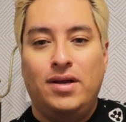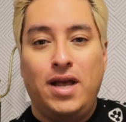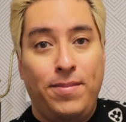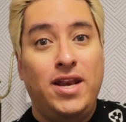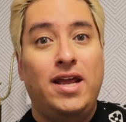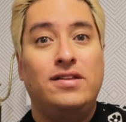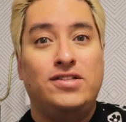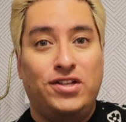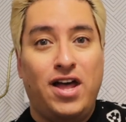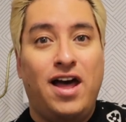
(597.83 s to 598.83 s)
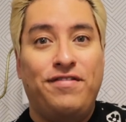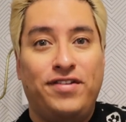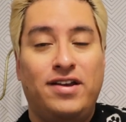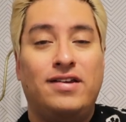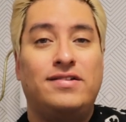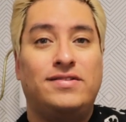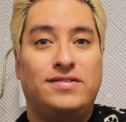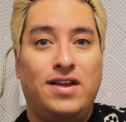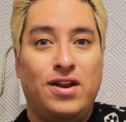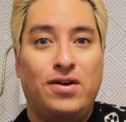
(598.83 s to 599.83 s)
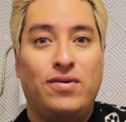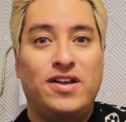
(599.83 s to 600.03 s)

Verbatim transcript: coming into the office, you know,